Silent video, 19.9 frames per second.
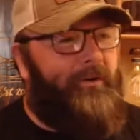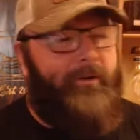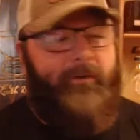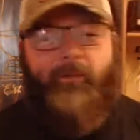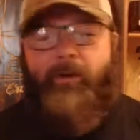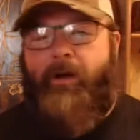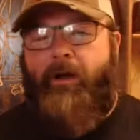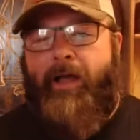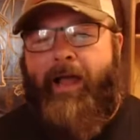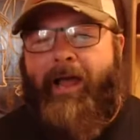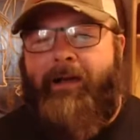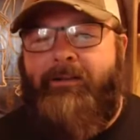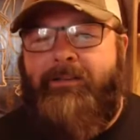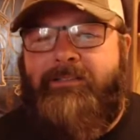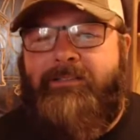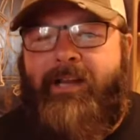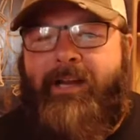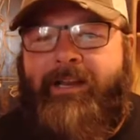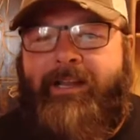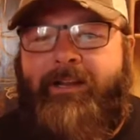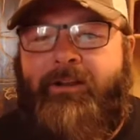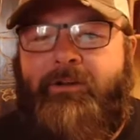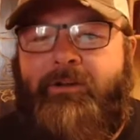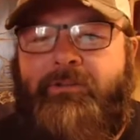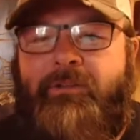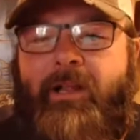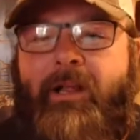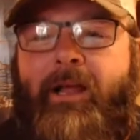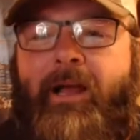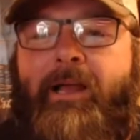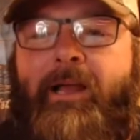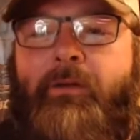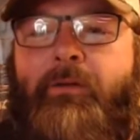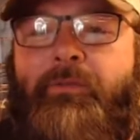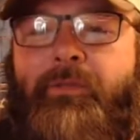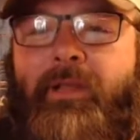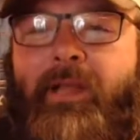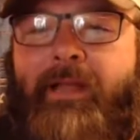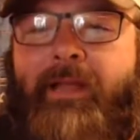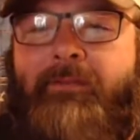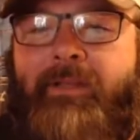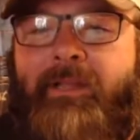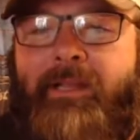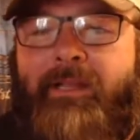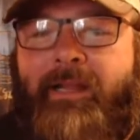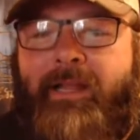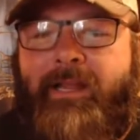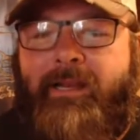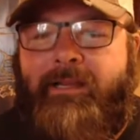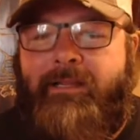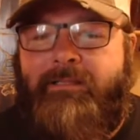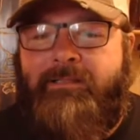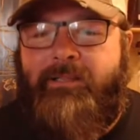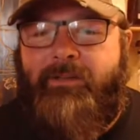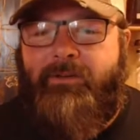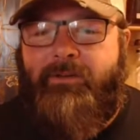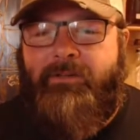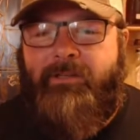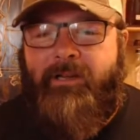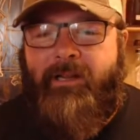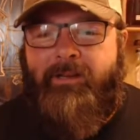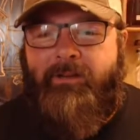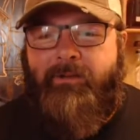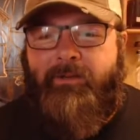Well, Alex not in here tonight. I don't think I have any Canadians here tonight,